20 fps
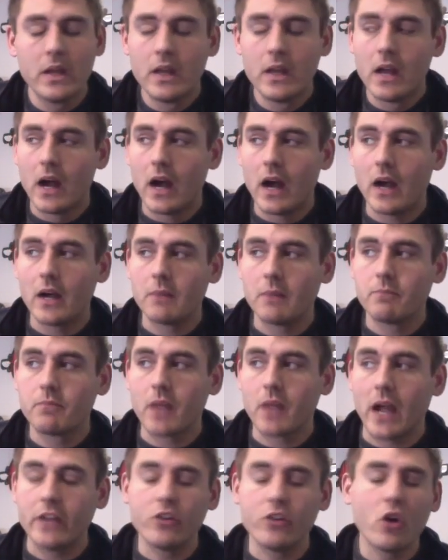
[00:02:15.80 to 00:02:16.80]

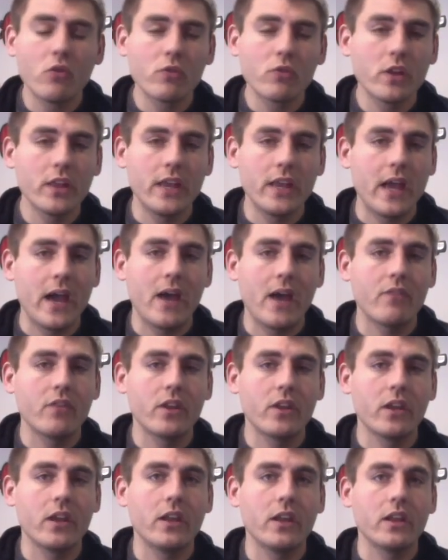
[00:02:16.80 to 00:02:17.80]
I don't really have
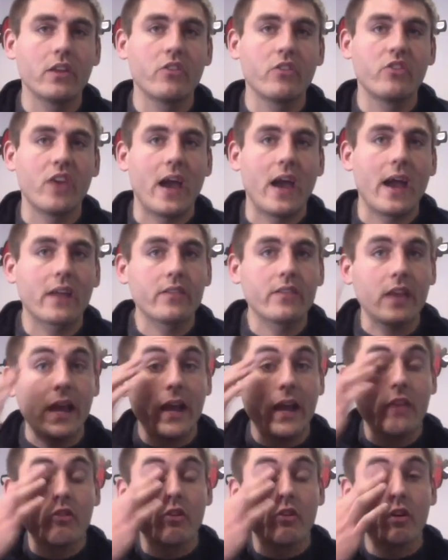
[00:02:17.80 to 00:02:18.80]
an exact
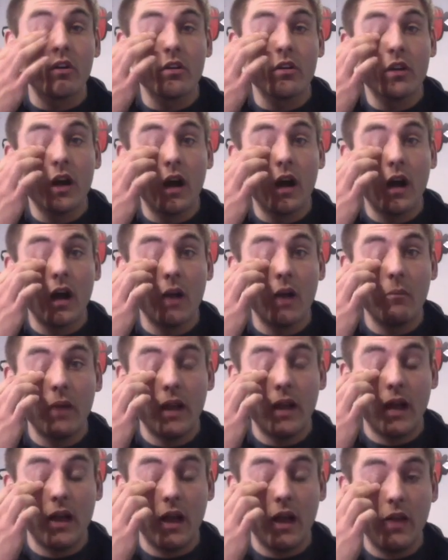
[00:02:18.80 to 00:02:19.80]
answer,
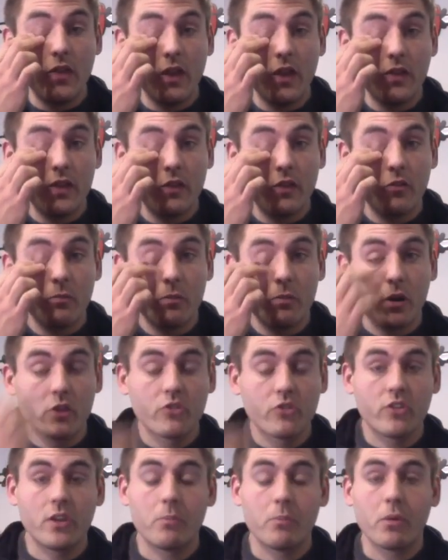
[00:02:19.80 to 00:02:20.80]
and I think that's
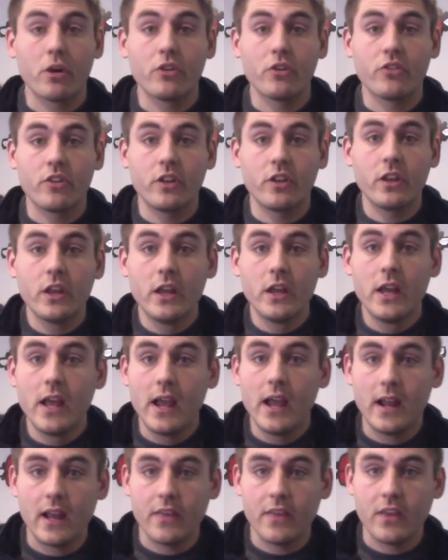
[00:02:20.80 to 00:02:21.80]
person to person,
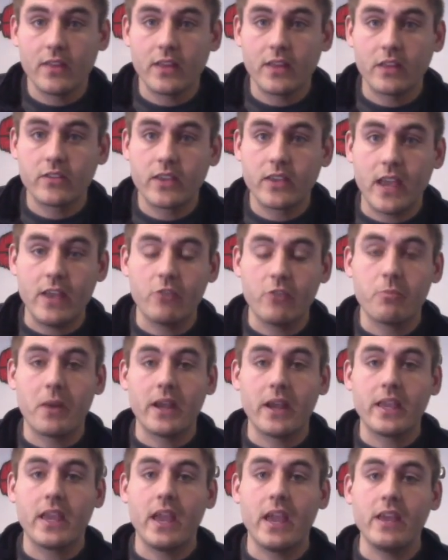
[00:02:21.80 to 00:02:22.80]
and I think that's case
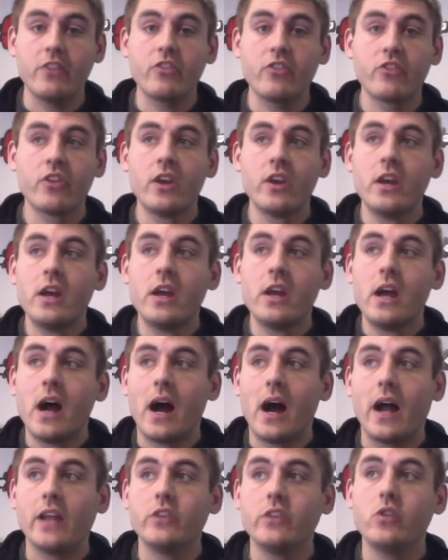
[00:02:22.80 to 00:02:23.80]
by case.
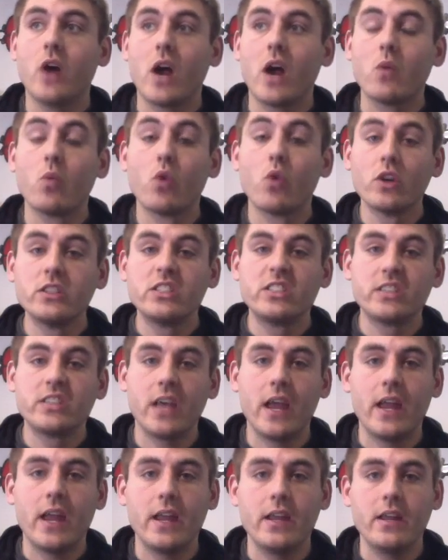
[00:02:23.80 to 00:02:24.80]
I would
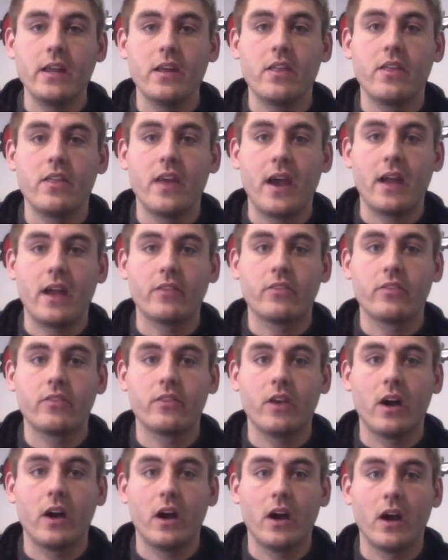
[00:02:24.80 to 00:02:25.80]
say that,
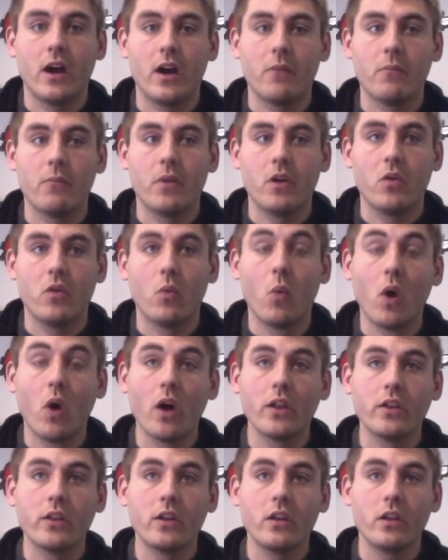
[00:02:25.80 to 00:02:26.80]

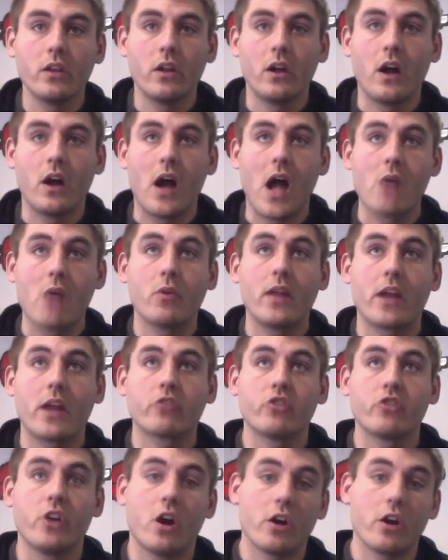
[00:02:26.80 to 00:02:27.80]
one, I would
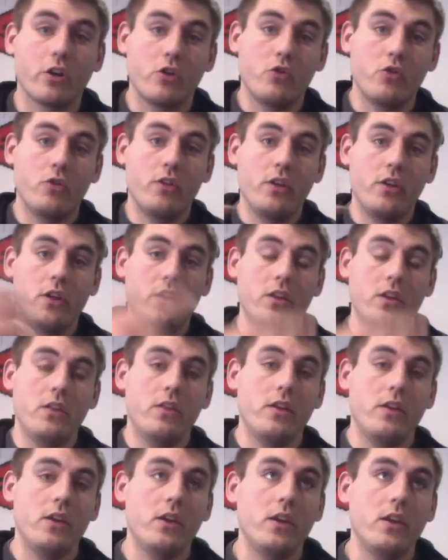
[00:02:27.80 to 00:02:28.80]
actually argue
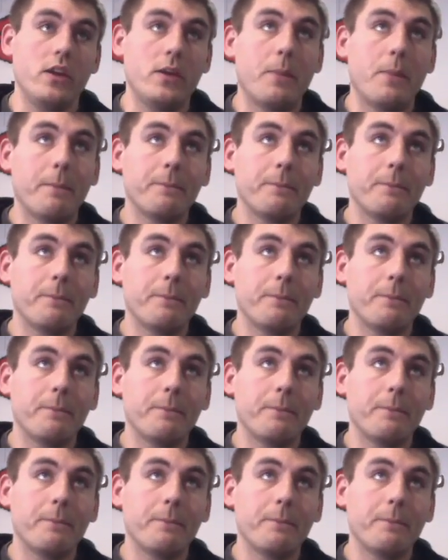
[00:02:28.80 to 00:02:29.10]
the